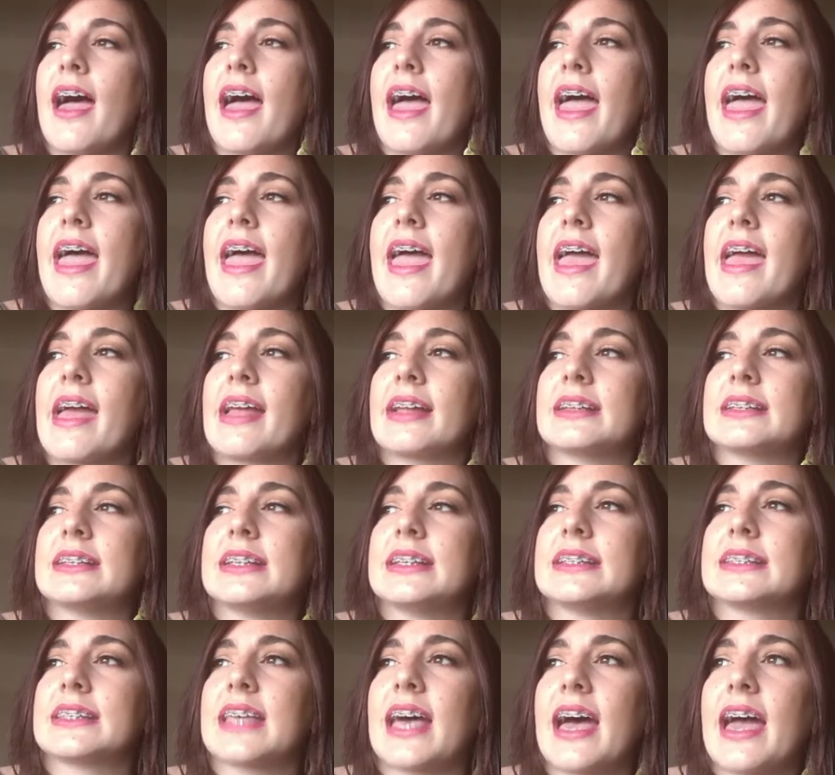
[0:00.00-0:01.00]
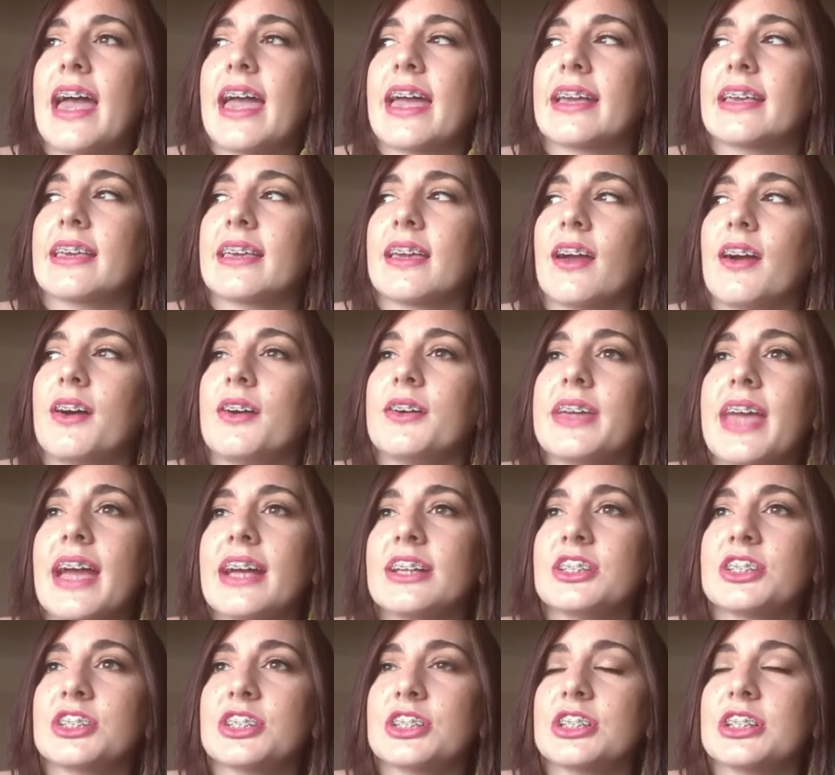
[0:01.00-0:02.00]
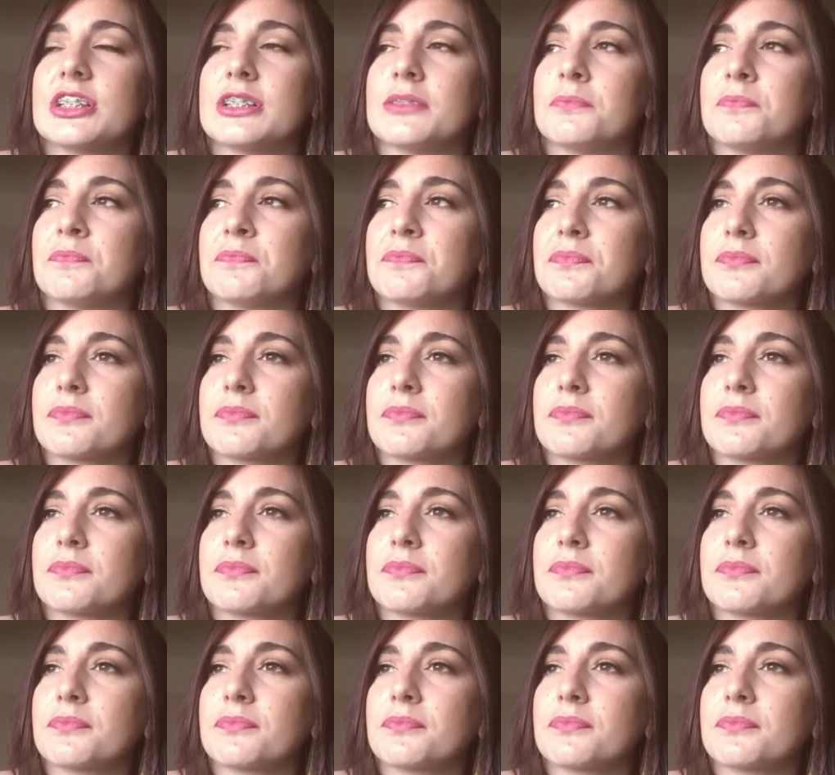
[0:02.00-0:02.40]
And he's like, oh yeah, sure.